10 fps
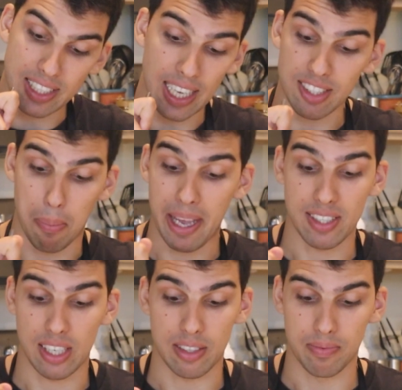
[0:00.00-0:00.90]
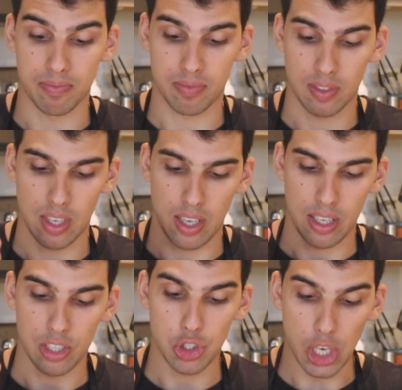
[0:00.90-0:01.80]
that's amazing.
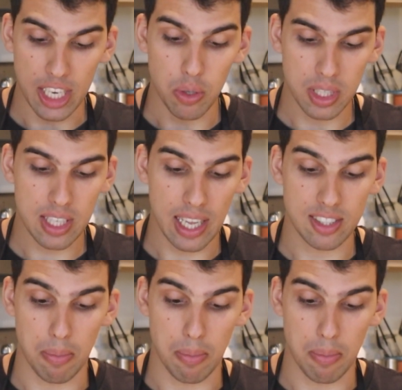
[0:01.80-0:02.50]
Genuinely, that's